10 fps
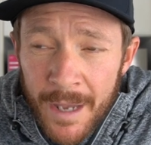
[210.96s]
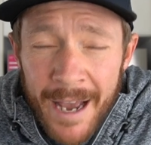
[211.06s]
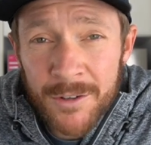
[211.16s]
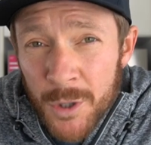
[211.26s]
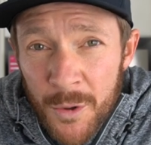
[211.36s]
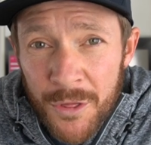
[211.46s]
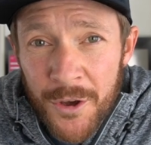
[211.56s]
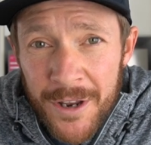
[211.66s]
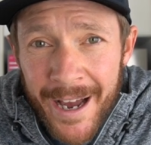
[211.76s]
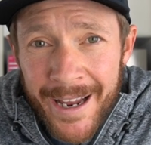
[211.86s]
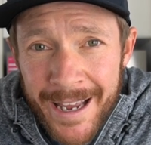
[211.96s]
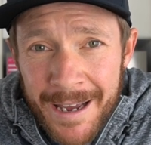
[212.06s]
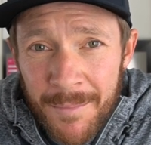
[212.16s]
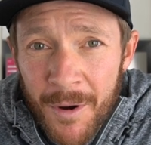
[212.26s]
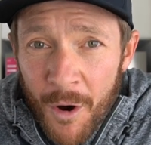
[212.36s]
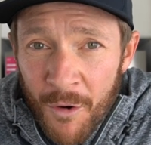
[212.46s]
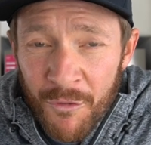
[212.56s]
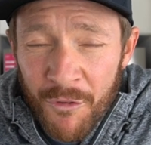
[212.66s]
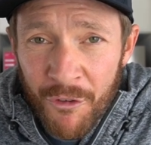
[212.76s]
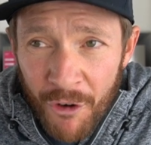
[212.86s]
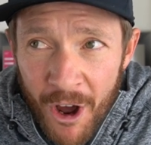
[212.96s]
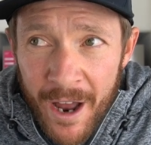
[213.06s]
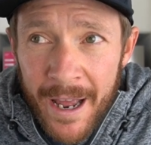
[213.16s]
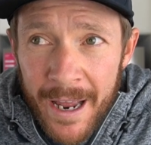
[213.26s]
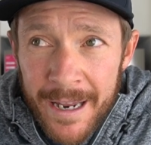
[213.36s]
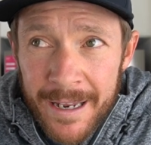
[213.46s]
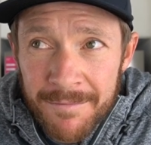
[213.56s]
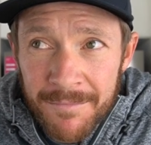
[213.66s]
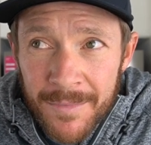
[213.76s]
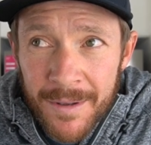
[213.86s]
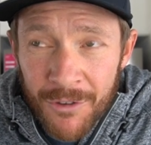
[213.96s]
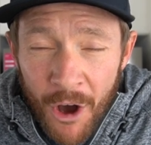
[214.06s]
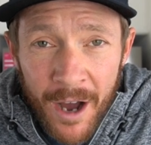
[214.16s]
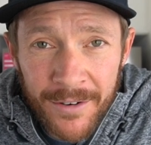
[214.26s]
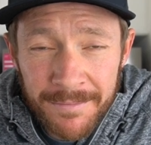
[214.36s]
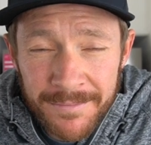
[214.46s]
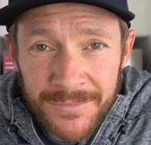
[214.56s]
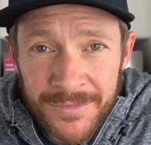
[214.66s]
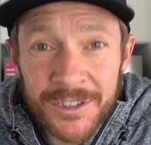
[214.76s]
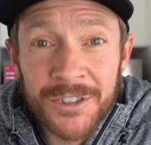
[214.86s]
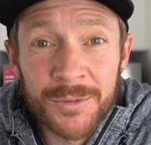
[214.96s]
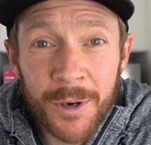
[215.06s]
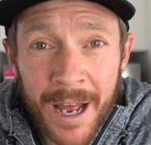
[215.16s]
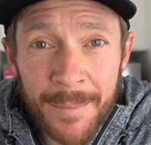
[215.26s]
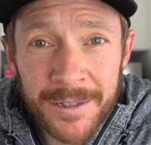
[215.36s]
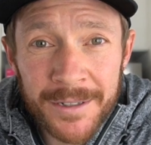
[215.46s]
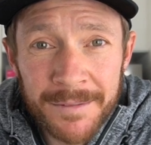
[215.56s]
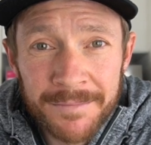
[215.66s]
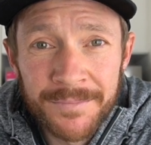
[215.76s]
at 2:30 a.m. on Friday night, this is what happened.